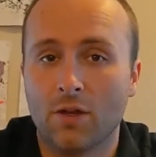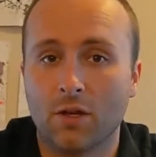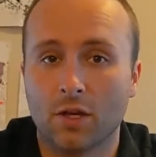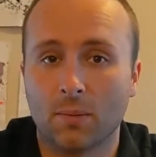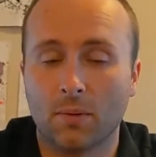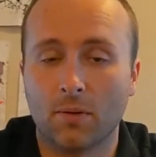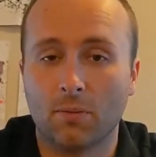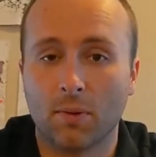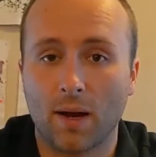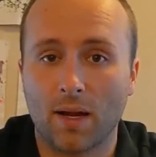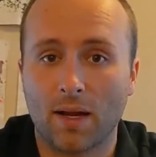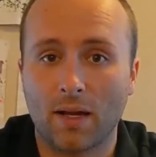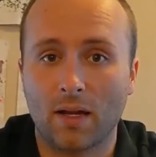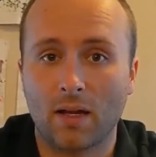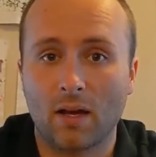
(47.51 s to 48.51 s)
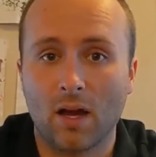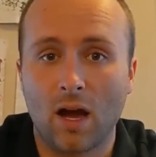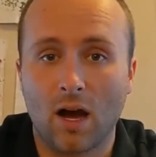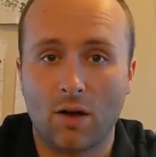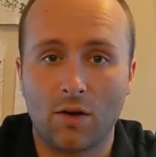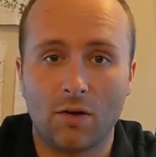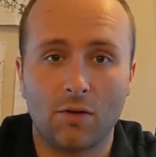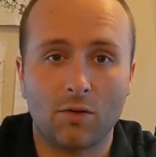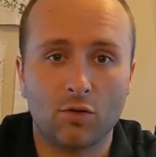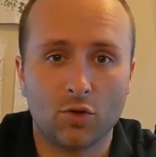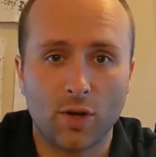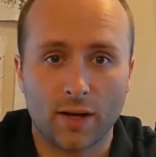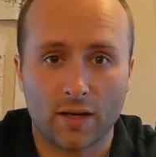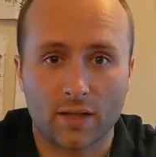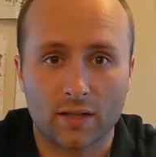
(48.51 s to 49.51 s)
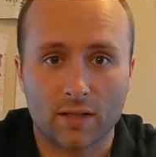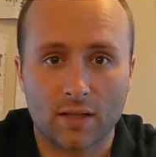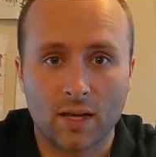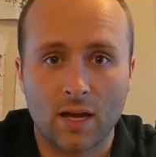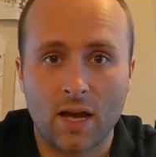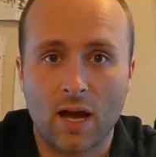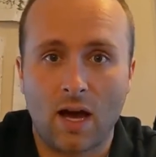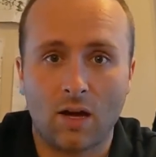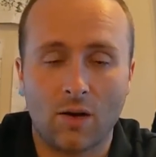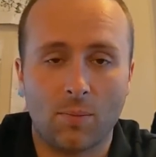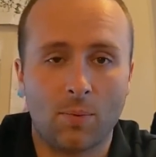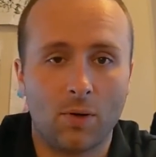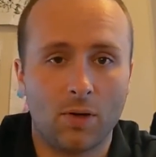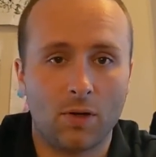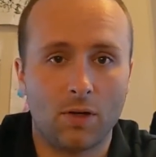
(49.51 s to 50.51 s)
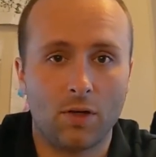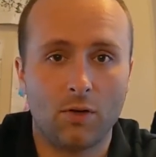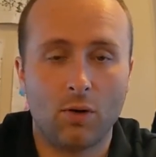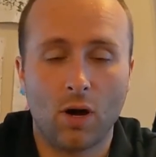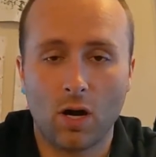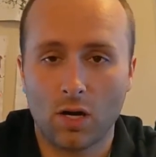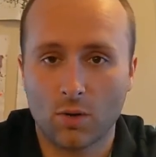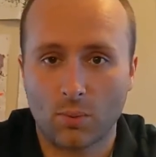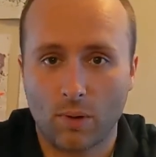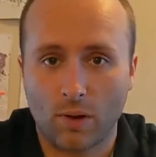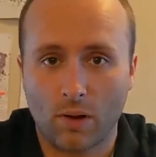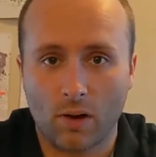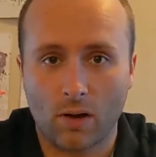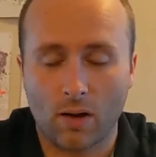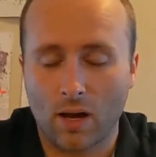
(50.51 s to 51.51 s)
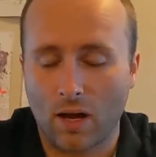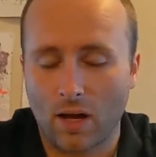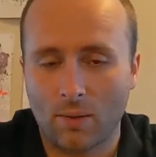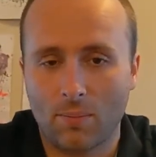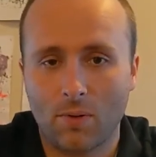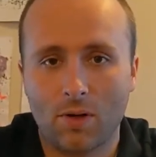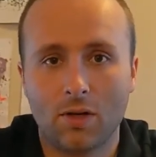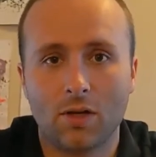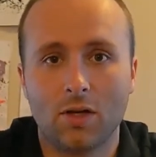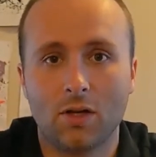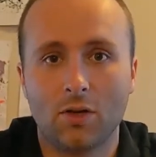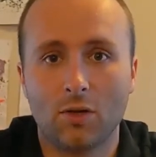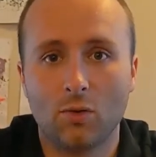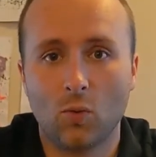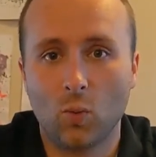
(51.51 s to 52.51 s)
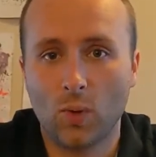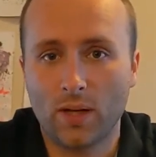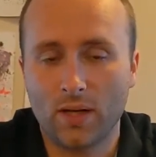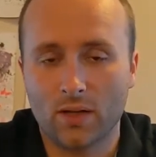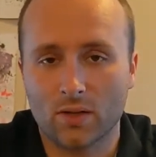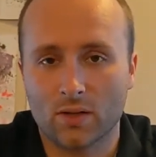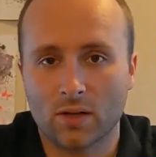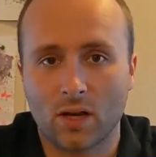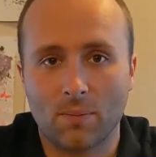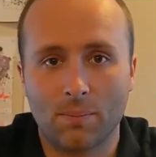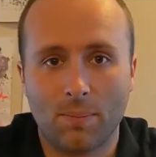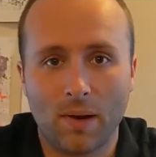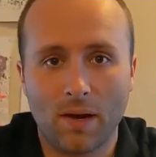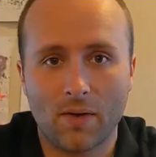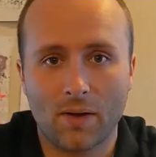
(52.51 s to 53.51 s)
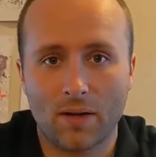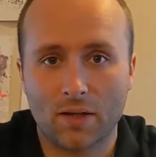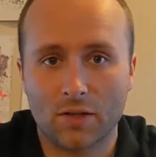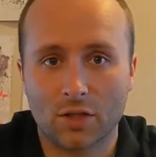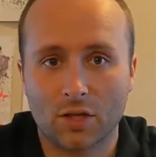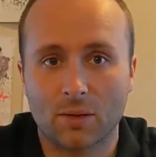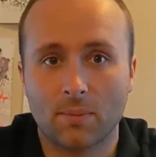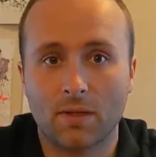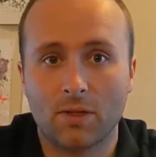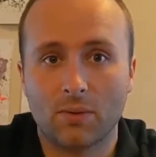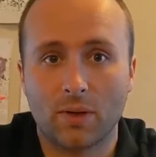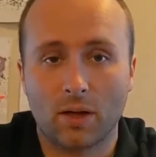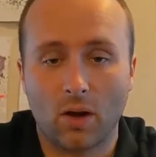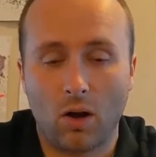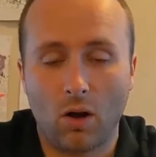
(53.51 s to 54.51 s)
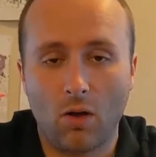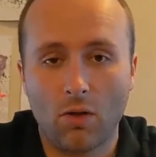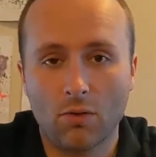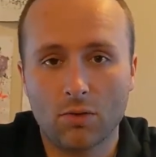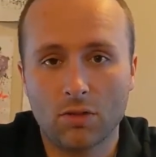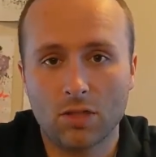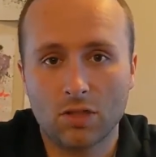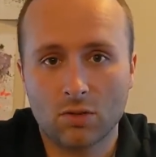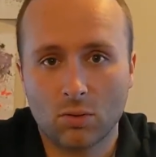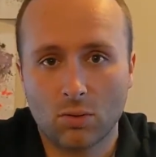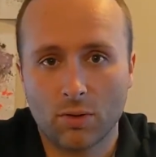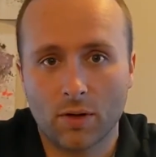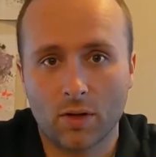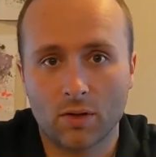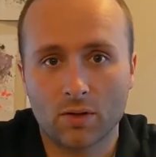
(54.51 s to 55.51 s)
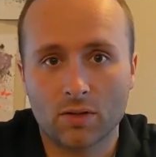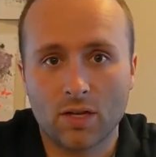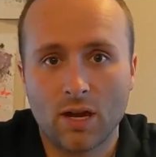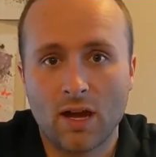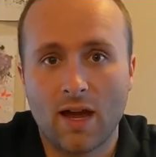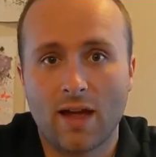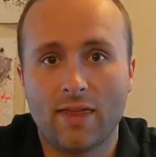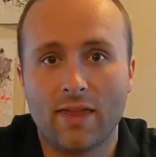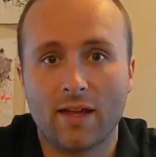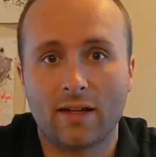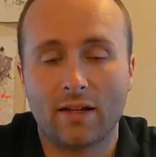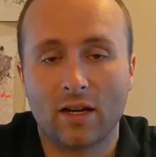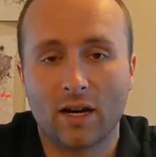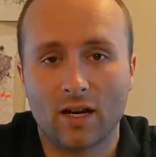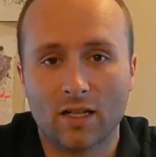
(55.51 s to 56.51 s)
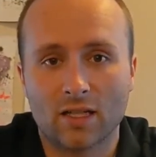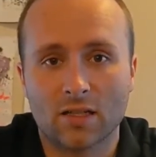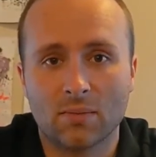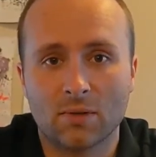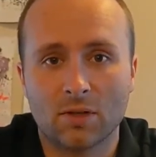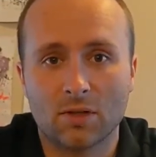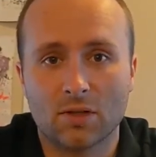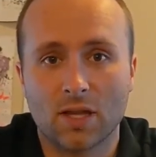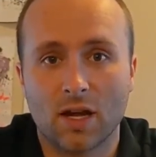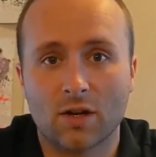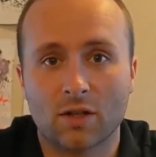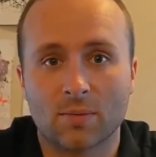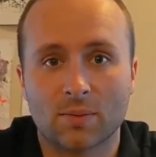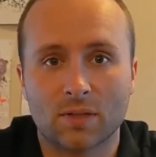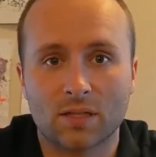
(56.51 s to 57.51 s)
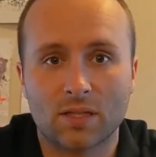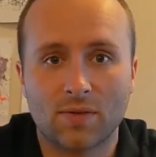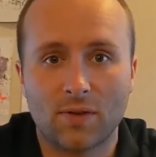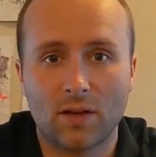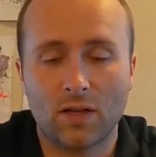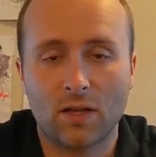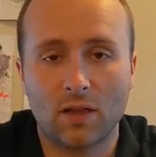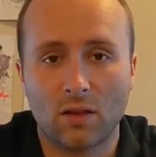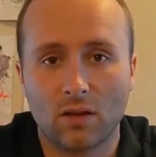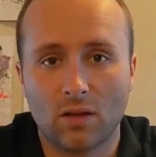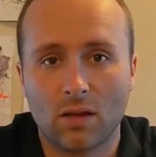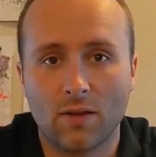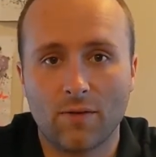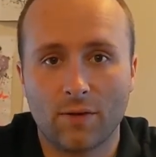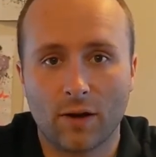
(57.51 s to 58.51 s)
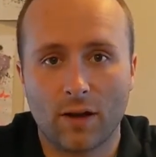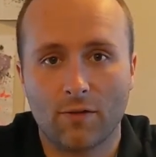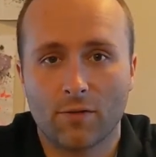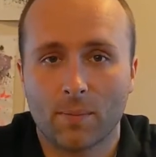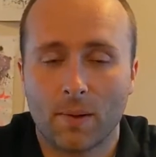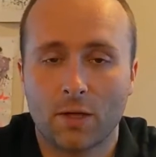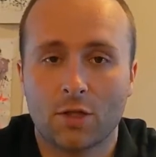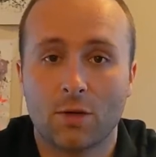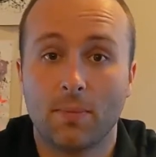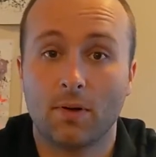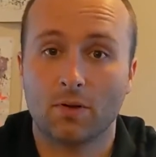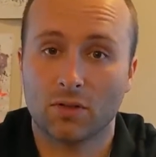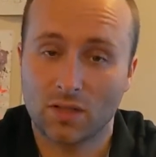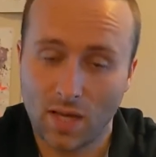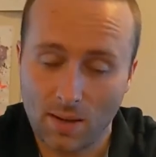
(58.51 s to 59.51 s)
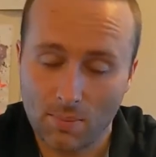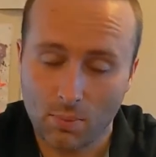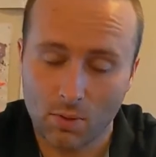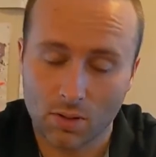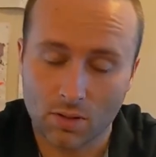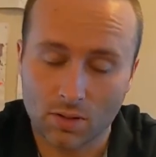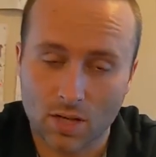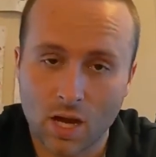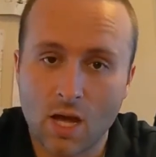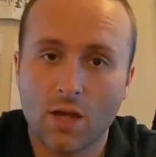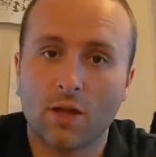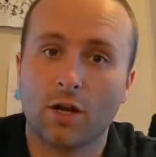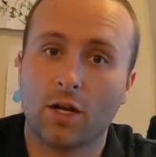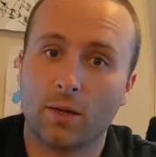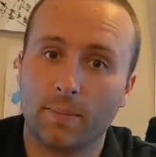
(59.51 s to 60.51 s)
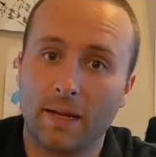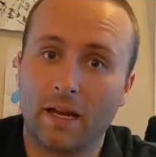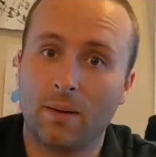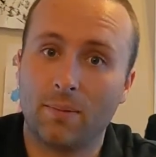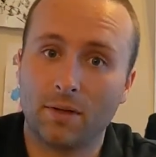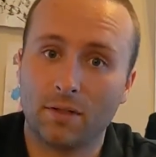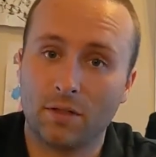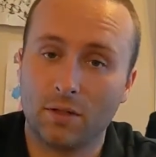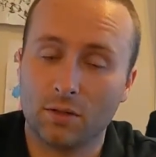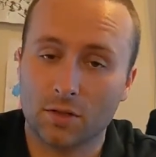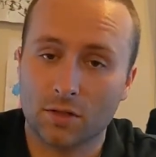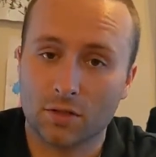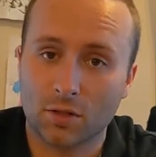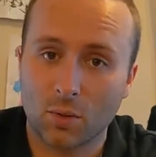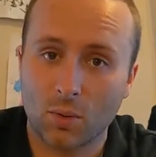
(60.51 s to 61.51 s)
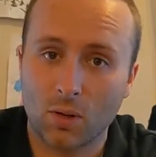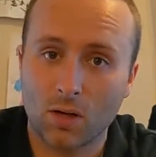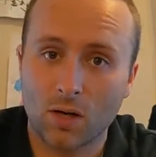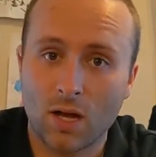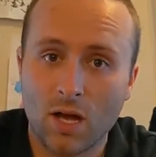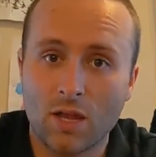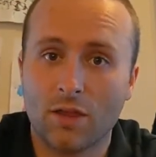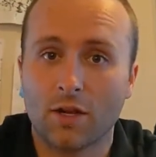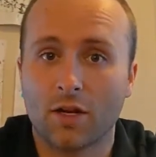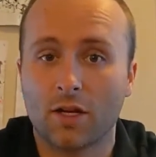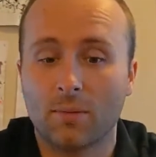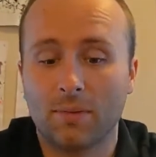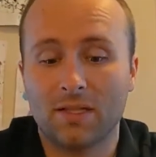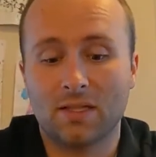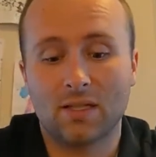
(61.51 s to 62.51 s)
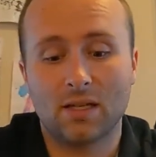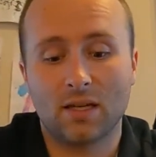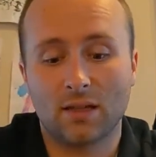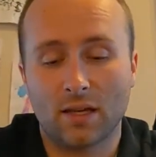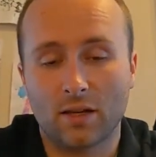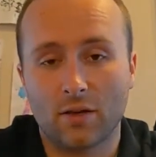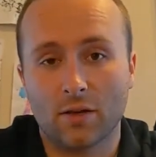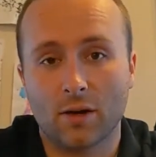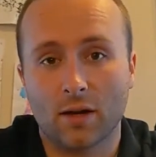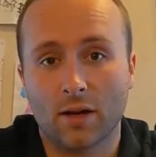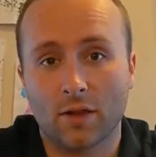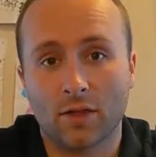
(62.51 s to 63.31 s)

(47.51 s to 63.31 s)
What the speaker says: You're going to be writing how to do tricks, how to put new hardware on, how to put new wheels on, bearings. You're going to be doing all those tutorials. And then customers that are specifically looking for information about skateboards are going to be coming to your store. They're going to be seeing that you're an